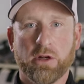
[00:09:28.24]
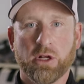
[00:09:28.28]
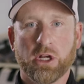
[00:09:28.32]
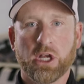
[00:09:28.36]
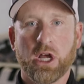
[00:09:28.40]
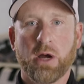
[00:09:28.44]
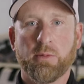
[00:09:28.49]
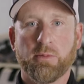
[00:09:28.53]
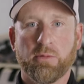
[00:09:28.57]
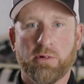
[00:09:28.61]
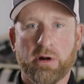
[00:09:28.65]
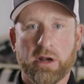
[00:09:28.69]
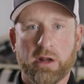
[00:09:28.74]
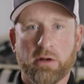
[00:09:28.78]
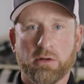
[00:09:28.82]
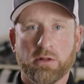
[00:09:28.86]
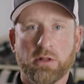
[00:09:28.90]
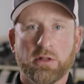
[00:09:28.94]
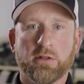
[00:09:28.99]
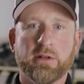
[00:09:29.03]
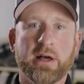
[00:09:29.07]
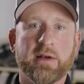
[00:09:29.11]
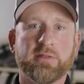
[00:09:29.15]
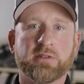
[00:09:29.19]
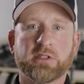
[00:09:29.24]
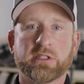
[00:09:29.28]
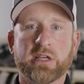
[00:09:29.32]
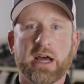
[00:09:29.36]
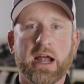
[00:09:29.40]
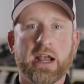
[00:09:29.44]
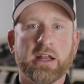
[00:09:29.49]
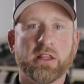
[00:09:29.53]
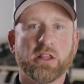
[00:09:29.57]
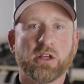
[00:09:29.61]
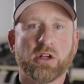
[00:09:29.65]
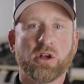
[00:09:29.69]
able to come around to the left
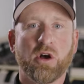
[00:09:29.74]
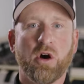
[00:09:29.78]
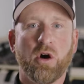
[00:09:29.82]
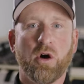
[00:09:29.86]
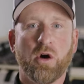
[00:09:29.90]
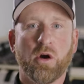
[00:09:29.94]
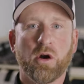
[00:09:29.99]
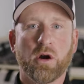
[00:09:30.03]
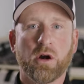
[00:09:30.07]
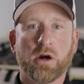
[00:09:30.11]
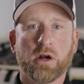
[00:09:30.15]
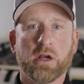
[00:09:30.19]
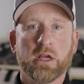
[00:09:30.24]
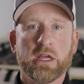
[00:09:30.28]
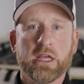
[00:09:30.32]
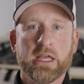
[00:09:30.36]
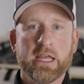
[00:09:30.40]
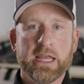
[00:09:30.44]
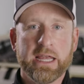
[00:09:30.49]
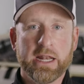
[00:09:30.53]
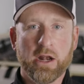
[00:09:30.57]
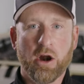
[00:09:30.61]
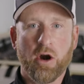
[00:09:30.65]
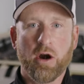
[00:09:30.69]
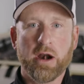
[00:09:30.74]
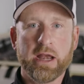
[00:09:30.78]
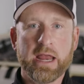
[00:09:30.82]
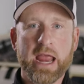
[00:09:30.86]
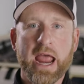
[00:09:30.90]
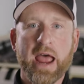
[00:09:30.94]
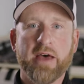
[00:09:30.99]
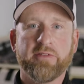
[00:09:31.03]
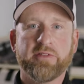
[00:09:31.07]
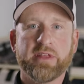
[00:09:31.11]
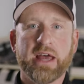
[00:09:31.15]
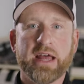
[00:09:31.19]
side of the car and already
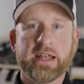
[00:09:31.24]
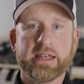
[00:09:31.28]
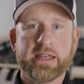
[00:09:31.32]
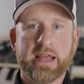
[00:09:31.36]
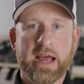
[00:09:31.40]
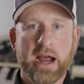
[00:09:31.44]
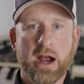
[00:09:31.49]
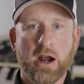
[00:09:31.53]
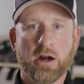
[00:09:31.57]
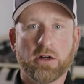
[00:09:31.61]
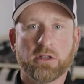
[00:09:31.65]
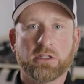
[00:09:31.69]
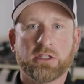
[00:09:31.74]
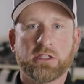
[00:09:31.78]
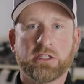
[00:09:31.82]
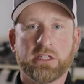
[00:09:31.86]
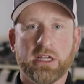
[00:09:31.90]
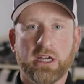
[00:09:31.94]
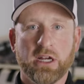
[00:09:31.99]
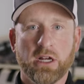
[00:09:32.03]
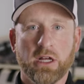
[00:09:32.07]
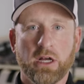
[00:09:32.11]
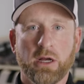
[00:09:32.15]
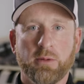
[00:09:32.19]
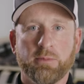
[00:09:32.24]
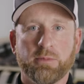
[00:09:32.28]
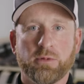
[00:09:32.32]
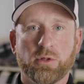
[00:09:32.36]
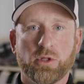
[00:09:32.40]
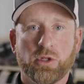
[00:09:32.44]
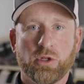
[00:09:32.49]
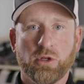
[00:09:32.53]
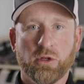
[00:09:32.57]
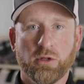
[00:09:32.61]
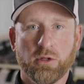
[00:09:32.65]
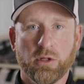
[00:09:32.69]
have that tire set up
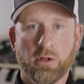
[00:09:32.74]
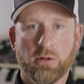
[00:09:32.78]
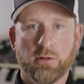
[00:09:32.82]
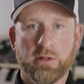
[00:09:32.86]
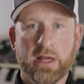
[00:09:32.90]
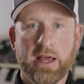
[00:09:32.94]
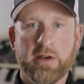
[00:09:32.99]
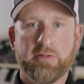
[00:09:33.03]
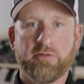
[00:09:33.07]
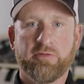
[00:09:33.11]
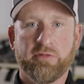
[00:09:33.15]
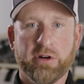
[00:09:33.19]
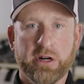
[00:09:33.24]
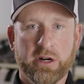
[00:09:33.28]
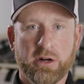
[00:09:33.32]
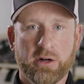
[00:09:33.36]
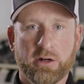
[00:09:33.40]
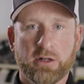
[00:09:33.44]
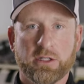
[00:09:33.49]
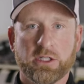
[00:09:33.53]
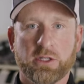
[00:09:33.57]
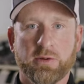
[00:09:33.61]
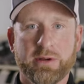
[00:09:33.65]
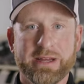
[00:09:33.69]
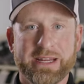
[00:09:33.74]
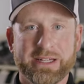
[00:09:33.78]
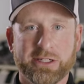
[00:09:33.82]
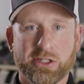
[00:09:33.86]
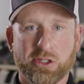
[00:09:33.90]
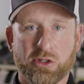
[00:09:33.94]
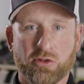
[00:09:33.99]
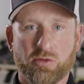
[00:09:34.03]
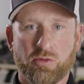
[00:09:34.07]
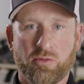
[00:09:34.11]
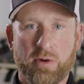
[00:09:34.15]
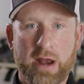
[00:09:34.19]
to the left rear so he can
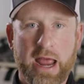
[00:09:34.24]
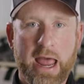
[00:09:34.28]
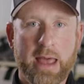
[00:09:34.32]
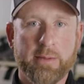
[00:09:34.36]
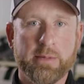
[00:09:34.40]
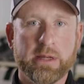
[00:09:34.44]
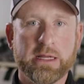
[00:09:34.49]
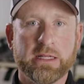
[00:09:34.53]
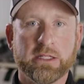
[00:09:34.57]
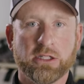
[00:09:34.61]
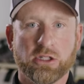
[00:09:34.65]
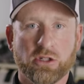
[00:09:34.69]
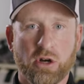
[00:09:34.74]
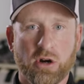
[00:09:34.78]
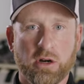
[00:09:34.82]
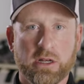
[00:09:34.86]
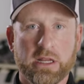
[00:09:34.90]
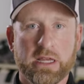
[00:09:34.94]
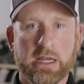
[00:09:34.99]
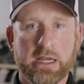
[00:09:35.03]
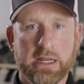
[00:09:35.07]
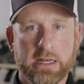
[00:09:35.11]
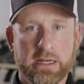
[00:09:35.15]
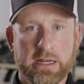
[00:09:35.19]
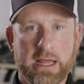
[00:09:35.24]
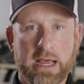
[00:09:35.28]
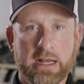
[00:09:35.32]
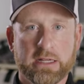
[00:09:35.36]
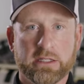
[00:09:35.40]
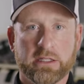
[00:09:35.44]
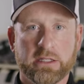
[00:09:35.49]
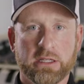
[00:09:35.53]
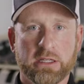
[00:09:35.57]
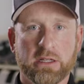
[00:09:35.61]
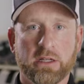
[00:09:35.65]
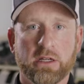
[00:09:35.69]
just grab it and start to
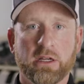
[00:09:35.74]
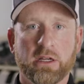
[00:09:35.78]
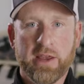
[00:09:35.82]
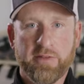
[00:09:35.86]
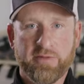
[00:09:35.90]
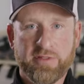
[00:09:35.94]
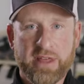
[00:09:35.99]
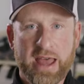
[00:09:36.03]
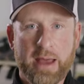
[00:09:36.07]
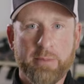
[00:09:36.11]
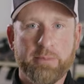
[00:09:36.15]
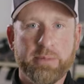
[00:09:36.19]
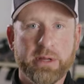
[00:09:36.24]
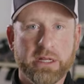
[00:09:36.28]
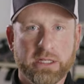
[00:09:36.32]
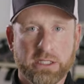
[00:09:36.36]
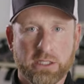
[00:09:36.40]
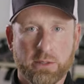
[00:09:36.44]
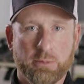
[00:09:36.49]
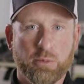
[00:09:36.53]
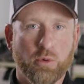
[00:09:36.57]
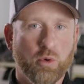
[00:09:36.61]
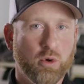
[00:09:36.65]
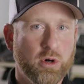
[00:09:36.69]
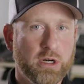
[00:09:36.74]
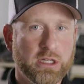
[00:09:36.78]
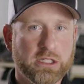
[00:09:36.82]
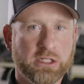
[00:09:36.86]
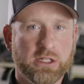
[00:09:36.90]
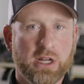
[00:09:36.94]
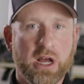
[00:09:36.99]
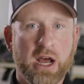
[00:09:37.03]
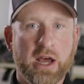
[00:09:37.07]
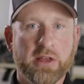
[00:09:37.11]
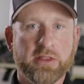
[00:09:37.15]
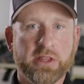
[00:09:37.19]
index it. If that pit support
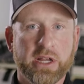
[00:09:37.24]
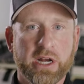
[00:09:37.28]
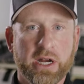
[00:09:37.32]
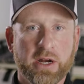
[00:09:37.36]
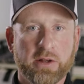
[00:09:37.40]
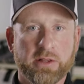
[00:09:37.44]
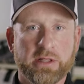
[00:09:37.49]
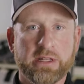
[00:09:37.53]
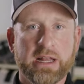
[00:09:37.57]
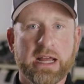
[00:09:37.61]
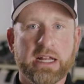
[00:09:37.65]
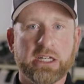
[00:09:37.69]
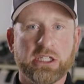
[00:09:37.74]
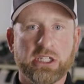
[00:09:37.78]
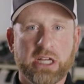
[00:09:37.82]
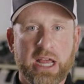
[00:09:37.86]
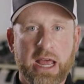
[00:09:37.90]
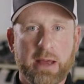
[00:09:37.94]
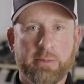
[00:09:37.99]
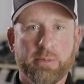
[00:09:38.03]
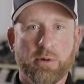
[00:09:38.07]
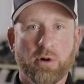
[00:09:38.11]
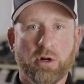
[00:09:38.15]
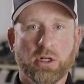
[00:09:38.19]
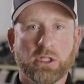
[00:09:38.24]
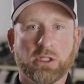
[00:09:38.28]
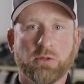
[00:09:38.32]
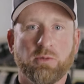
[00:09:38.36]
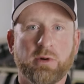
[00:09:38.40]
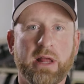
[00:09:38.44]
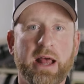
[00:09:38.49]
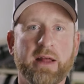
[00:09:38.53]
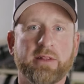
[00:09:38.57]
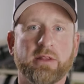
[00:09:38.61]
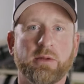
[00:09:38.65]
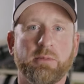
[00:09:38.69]
is not there, then that jack person
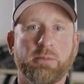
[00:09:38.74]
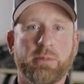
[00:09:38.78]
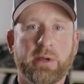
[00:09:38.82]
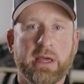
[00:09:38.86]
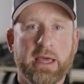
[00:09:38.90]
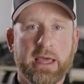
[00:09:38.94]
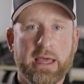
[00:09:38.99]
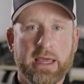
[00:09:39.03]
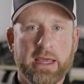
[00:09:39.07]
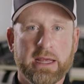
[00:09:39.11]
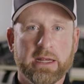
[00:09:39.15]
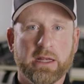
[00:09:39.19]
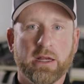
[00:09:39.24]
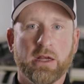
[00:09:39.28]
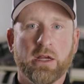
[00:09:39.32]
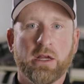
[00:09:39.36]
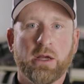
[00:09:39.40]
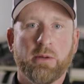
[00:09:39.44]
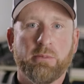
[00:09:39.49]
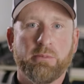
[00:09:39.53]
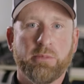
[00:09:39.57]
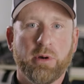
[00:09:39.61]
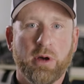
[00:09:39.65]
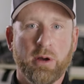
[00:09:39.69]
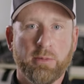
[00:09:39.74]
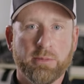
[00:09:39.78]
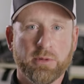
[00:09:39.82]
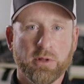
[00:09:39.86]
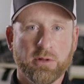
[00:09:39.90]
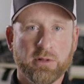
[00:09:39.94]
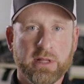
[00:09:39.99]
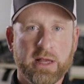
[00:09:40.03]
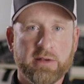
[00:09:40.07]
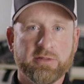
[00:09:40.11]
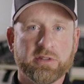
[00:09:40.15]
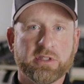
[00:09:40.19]
would have to peg, pump
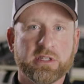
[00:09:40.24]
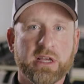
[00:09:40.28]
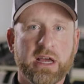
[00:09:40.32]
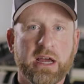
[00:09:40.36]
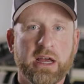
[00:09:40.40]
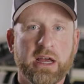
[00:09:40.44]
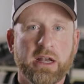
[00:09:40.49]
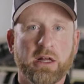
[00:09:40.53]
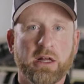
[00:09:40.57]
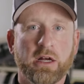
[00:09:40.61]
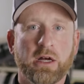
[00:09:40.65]
the left side